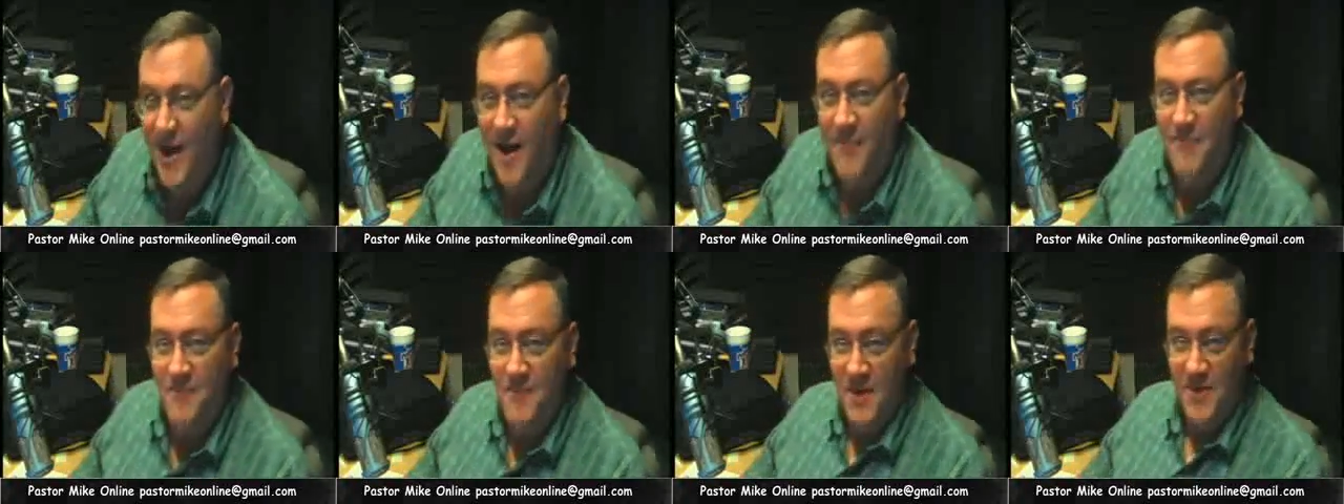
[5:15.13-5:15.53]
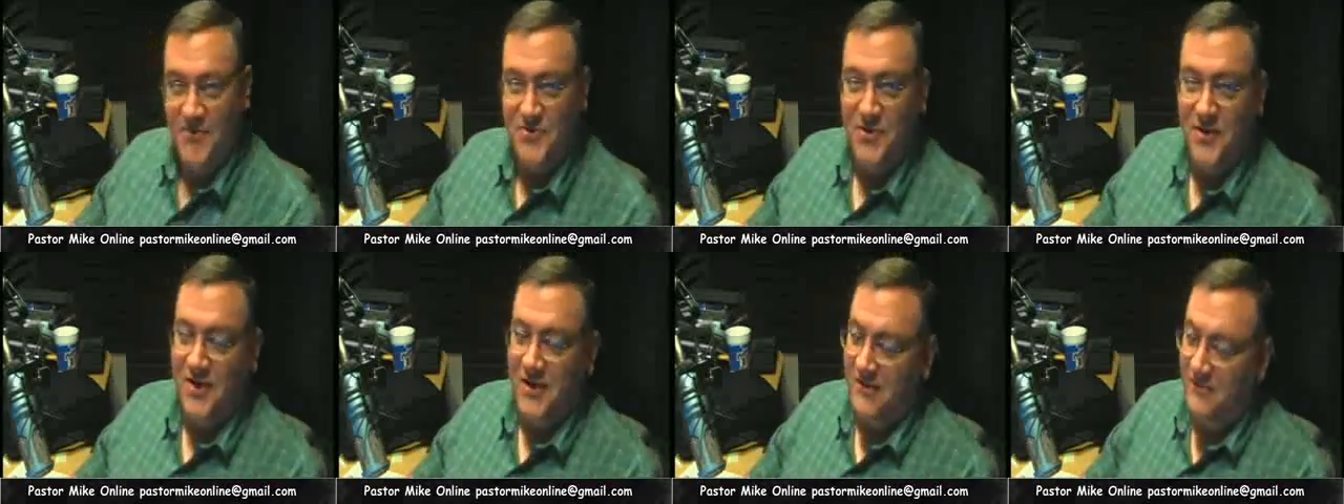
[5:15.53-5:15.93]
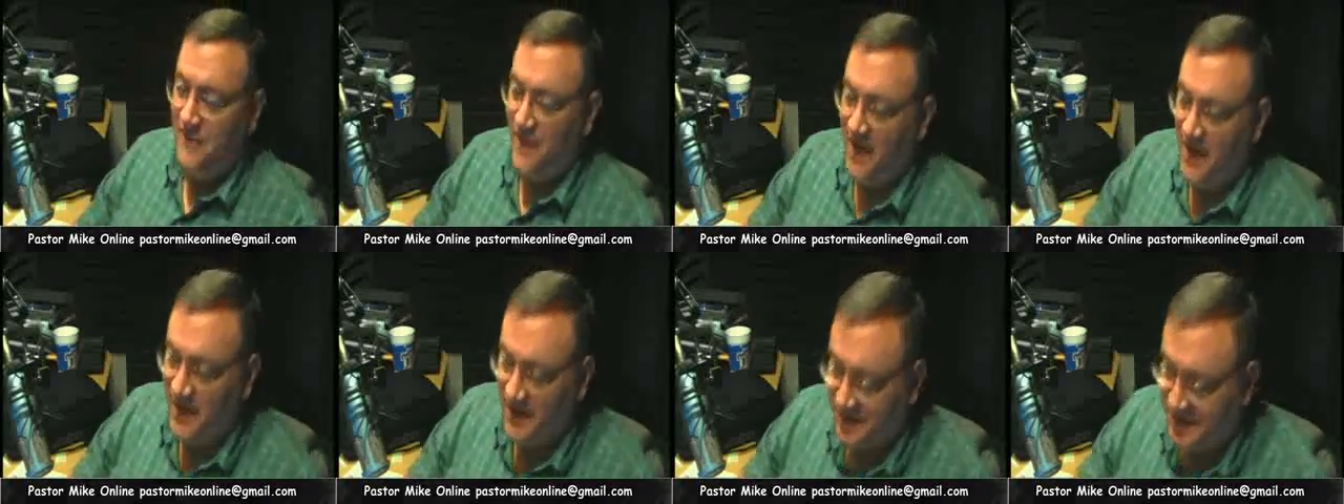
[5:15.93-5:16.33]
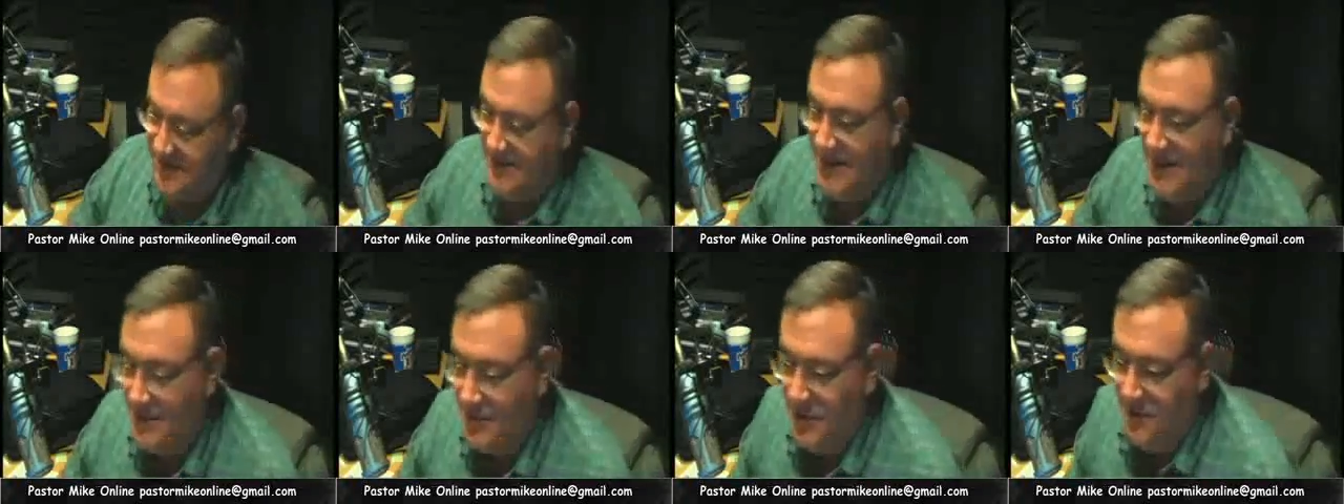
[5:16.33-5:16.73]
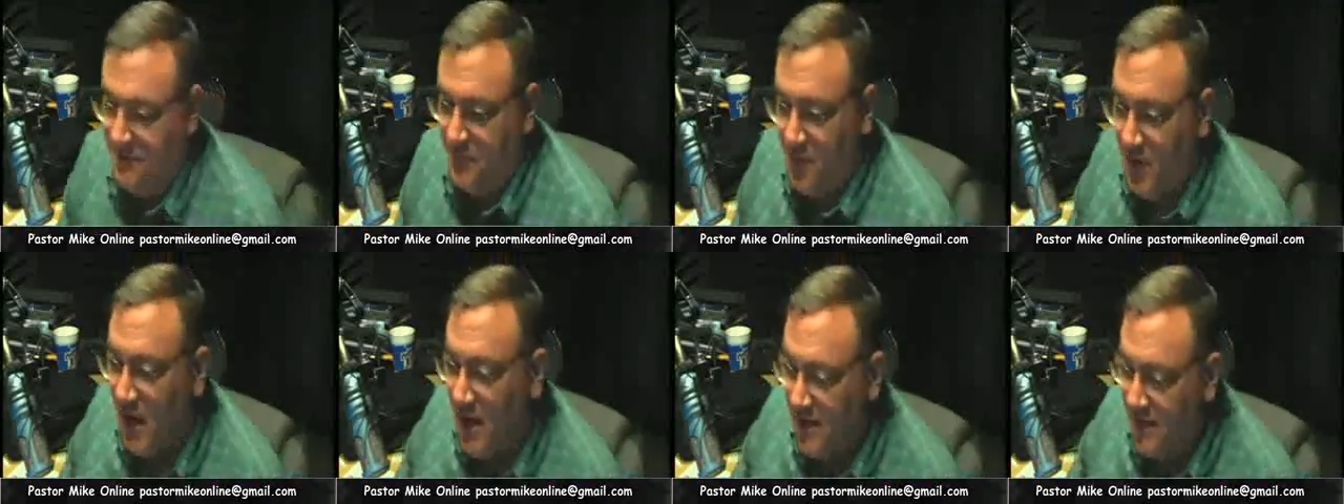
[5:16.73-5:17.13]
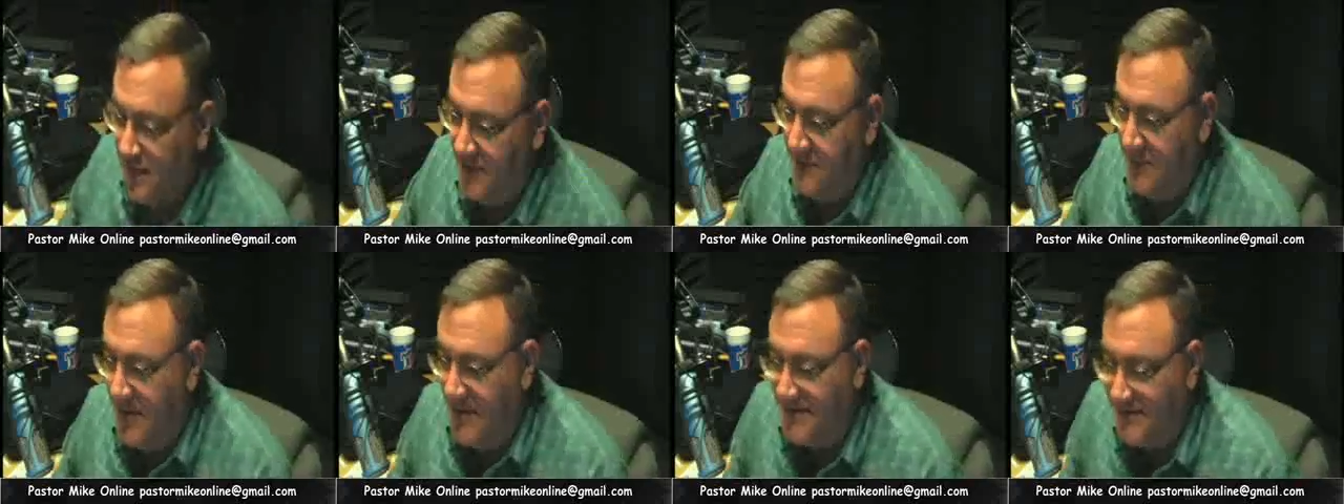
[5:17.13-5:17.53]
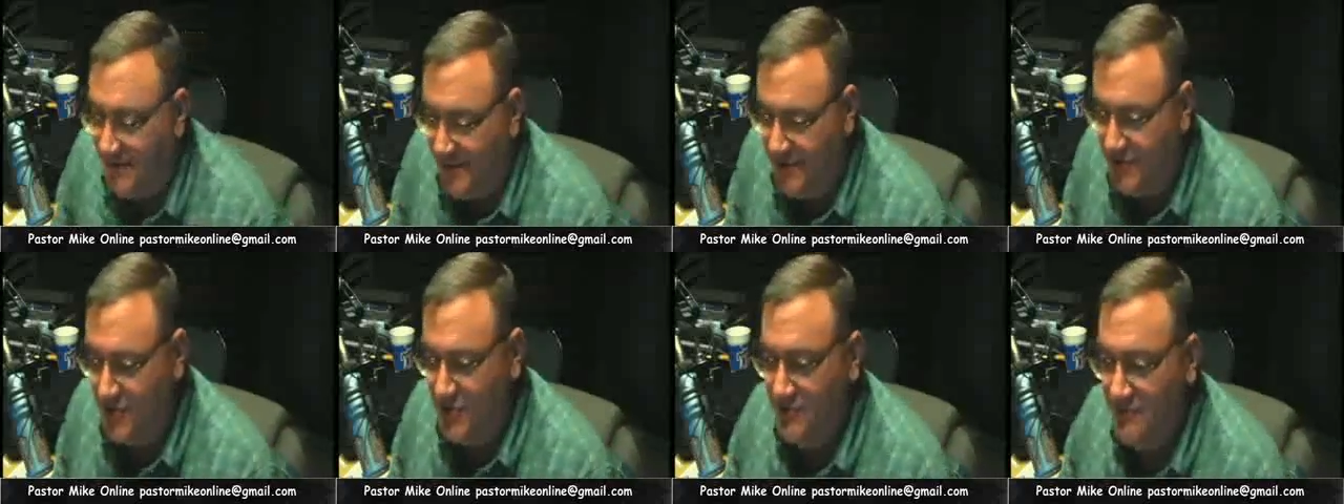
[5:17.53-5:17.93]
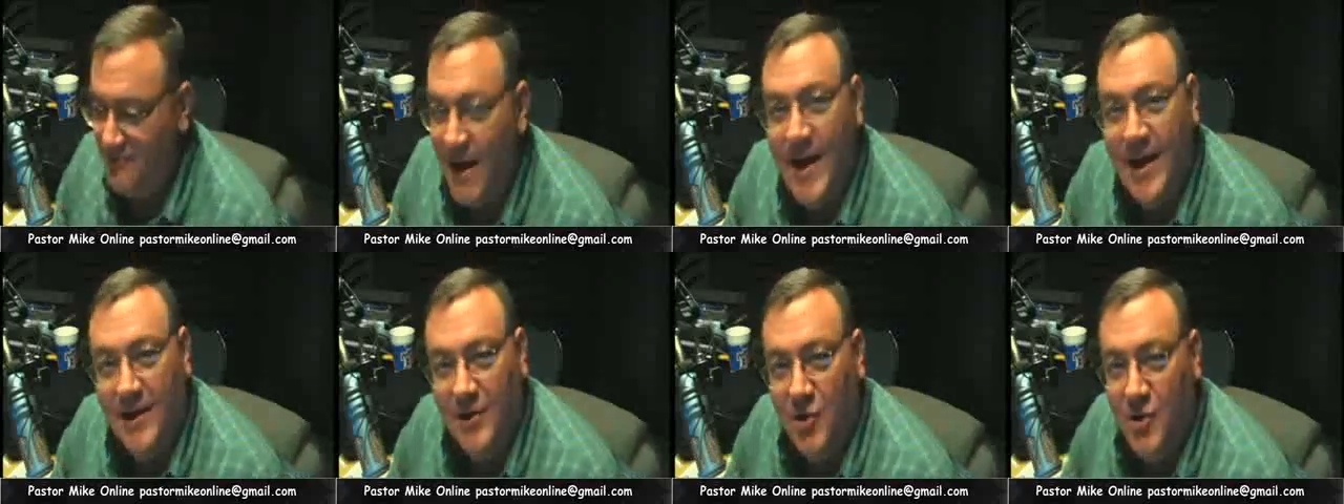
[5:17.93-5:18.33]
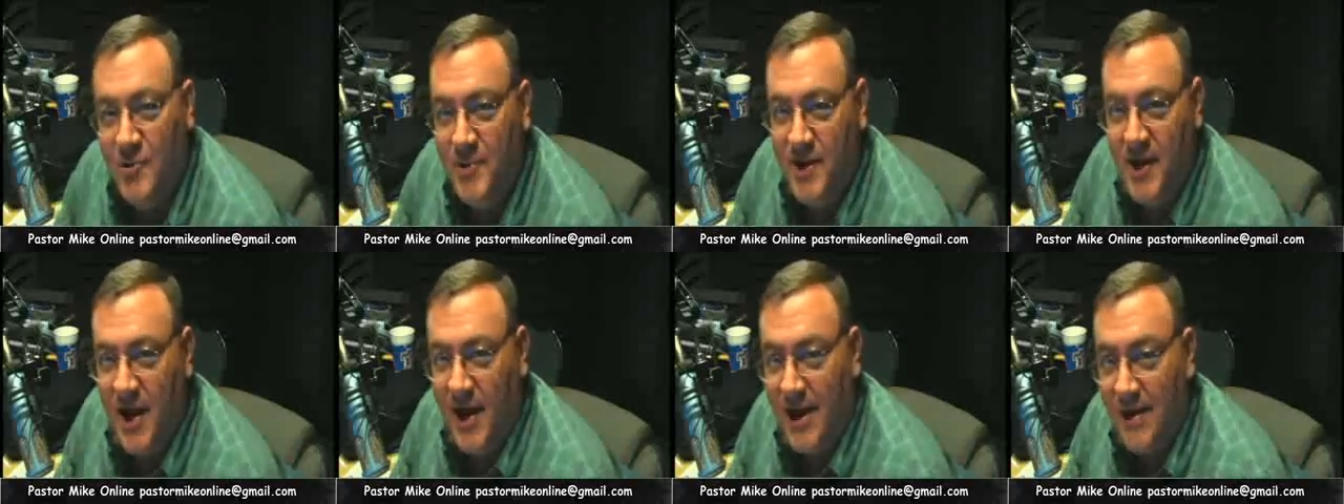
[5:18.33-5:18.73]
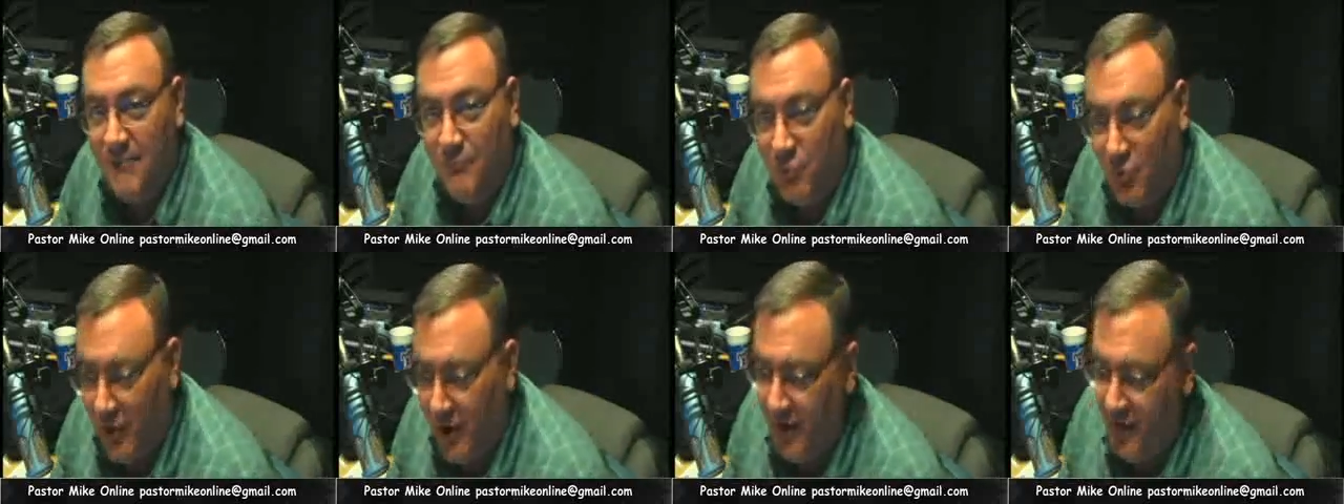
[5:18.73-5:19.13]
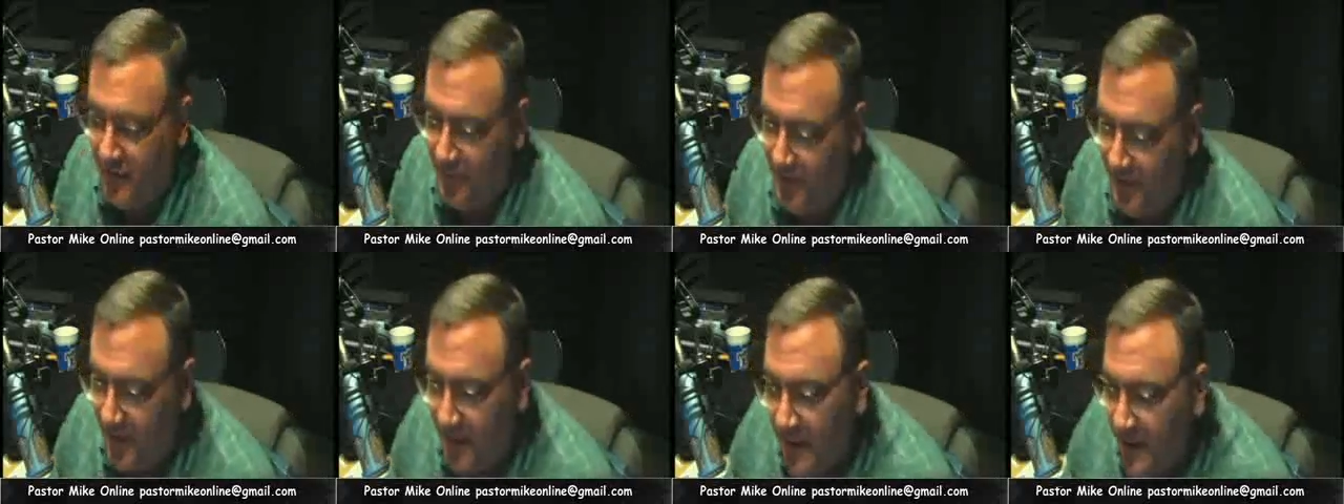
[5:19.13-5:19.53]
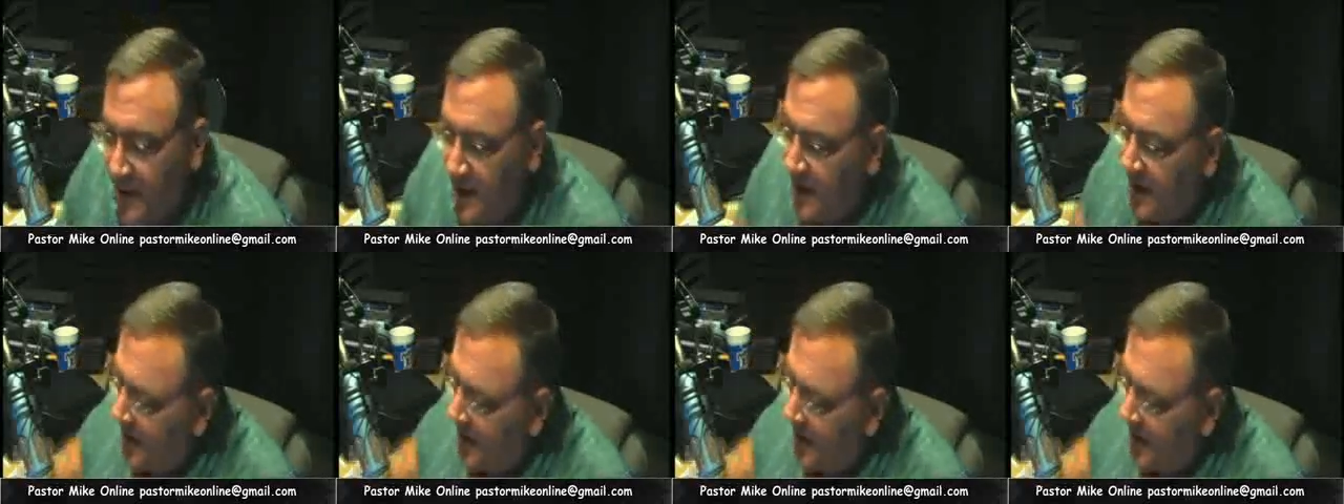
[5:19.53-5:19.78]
not meant to convey a secret private message to my Illuminati brethren